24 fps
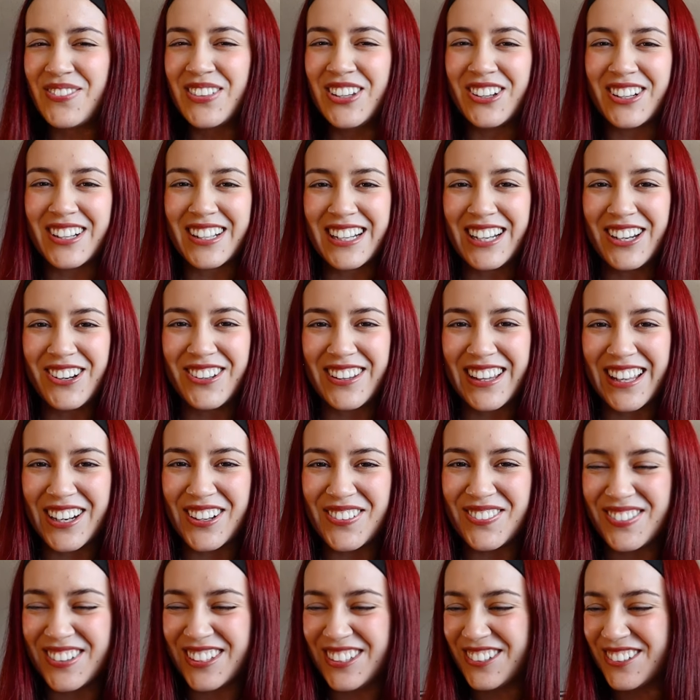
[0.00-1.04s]
here to clear that
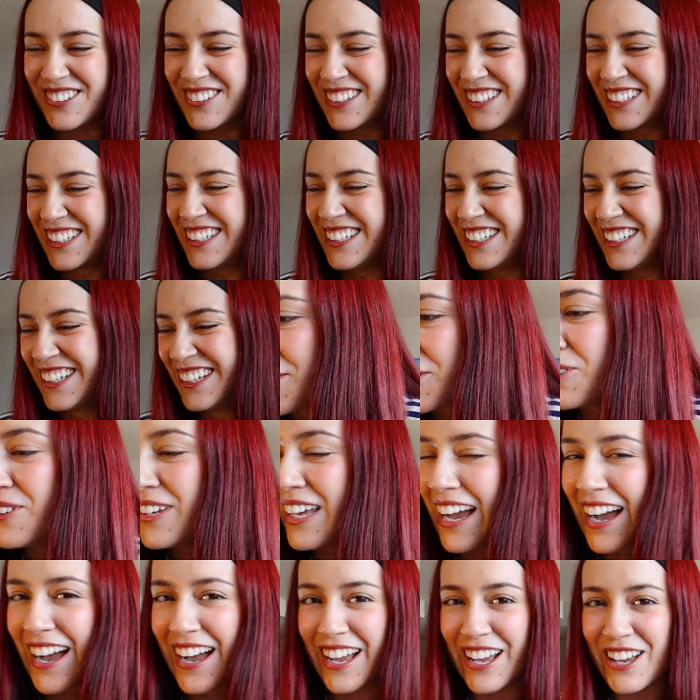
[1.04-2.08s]
up for you. So
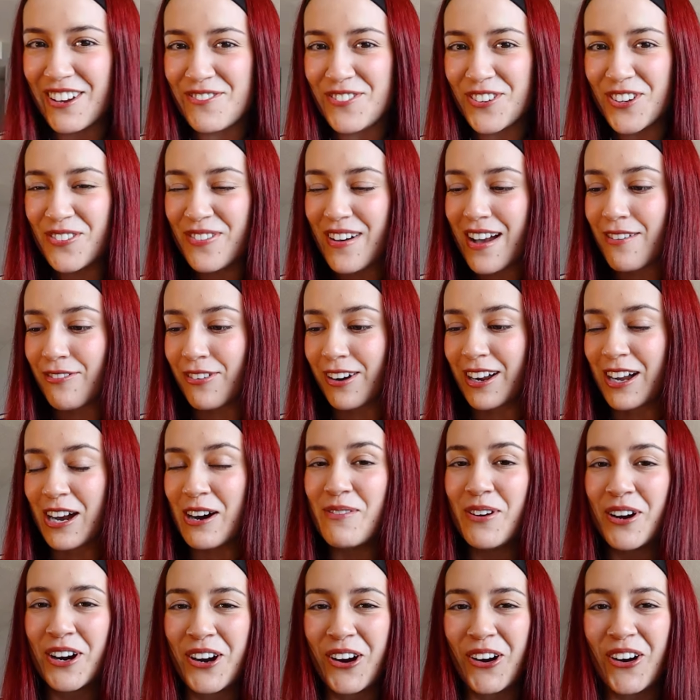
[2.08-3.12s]
yeah, if you've ever
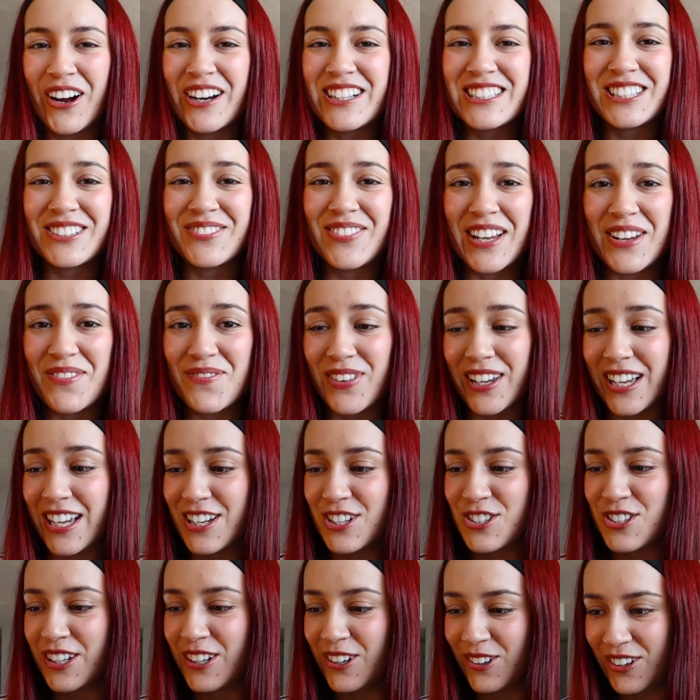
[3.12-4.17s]
come across my
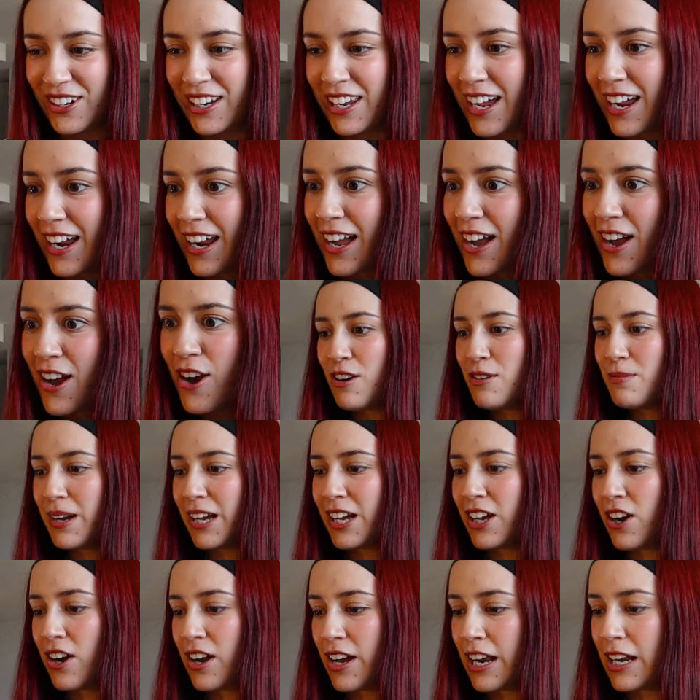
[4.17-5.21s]
page and you're like, oh
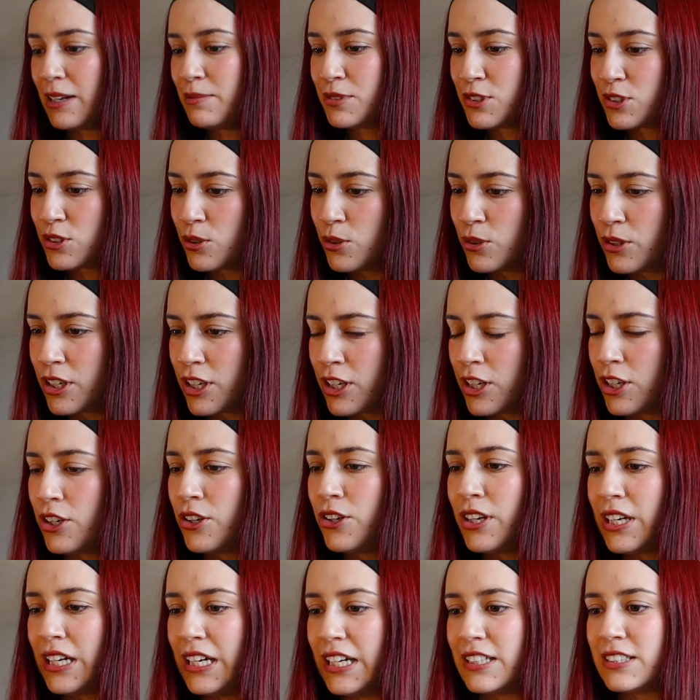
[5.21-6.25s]
my god, I'm so
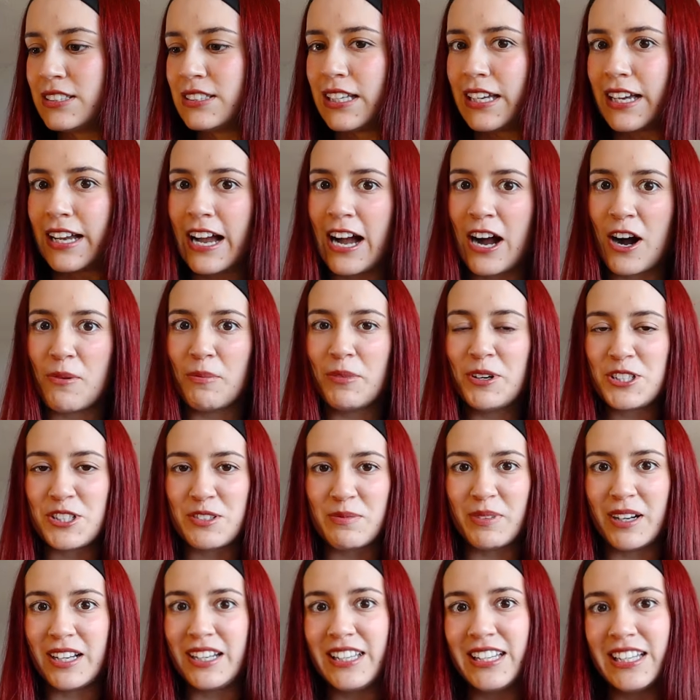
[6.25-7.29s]
curious, like how much
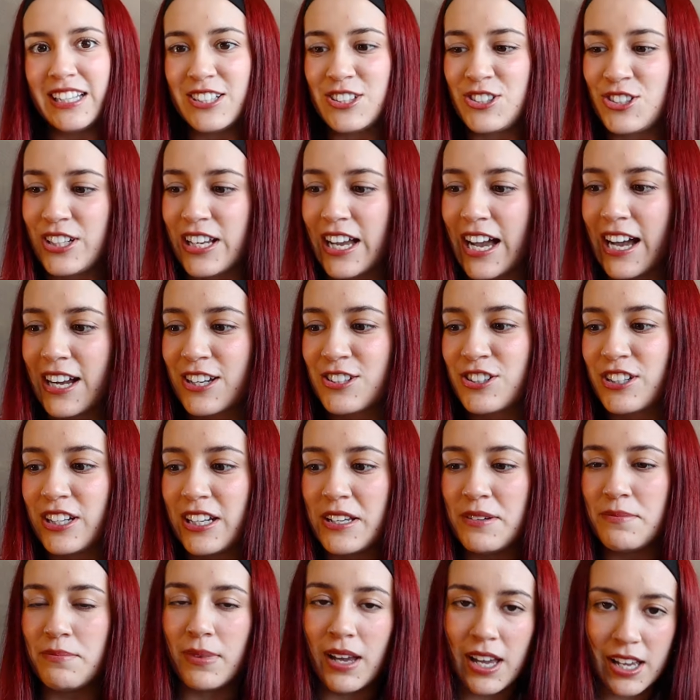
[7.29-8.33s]
money is she
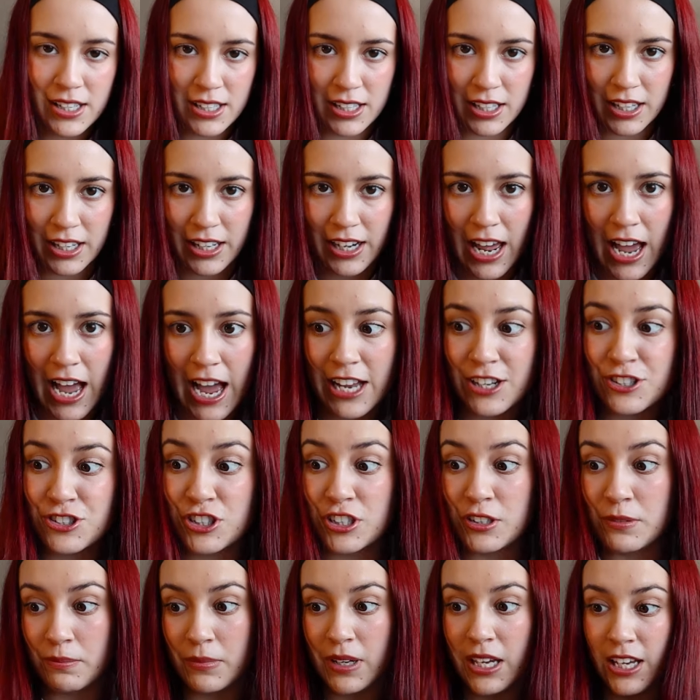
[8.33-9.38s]
actually making and has
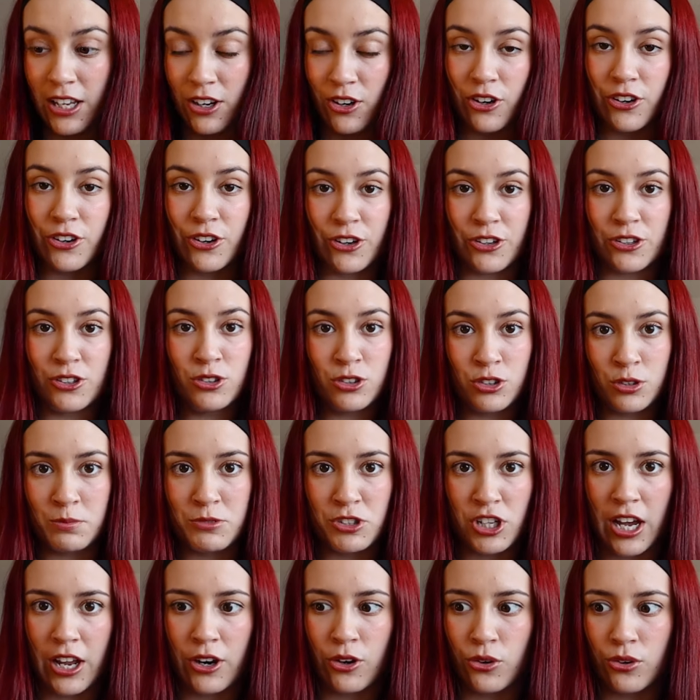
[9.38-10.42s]
she made on her YouTube
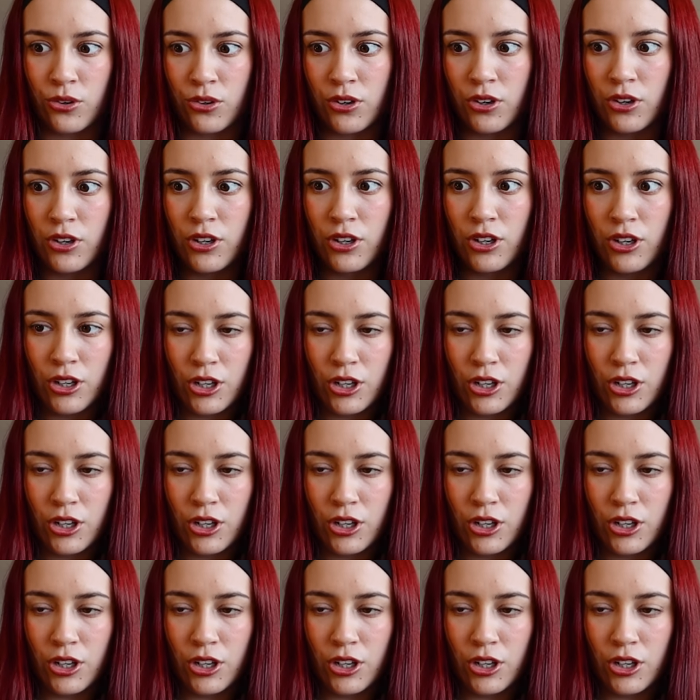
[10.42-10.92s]
channel?